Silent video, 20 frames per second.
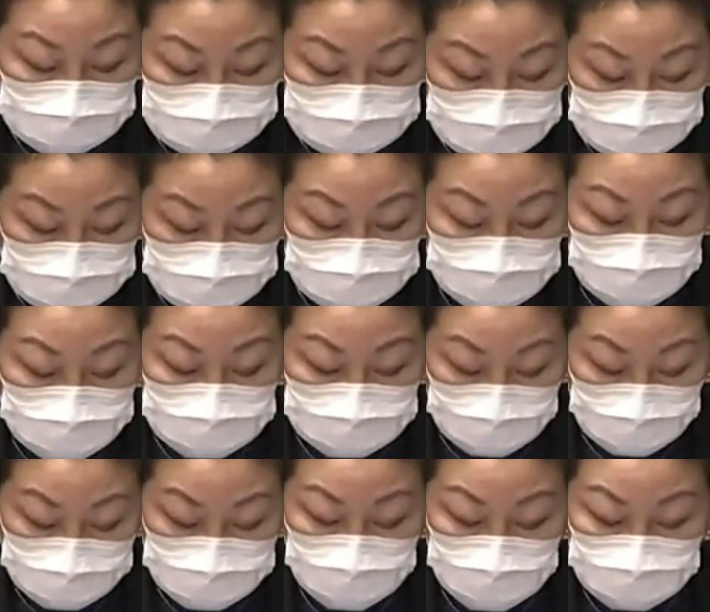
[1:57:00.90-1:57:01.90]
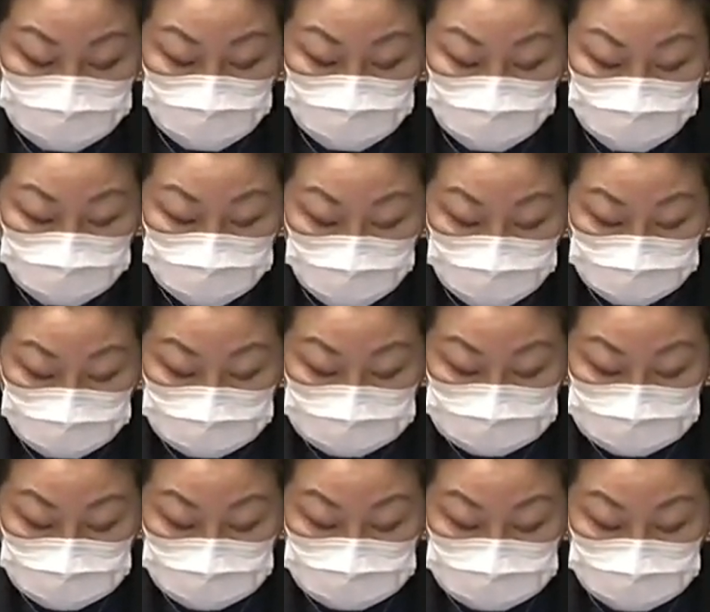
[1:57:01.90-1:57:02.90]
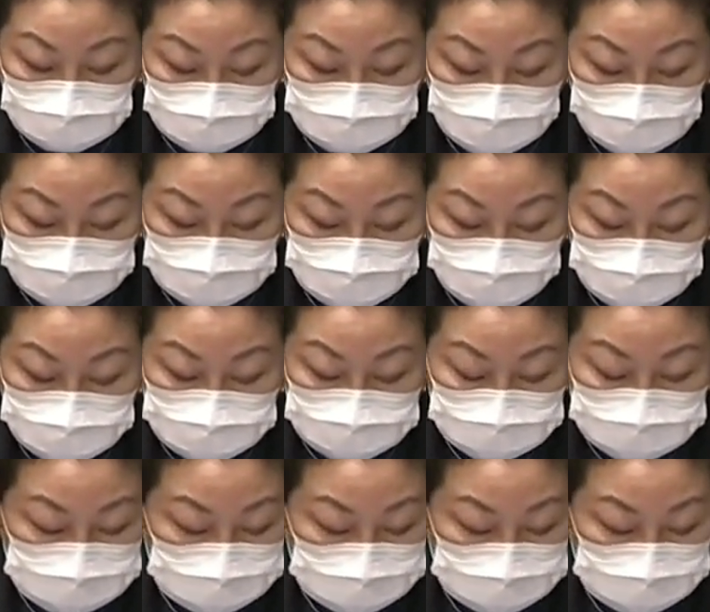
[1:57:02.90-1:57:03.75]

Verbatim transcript: and the, and the comments from the arbitration sector.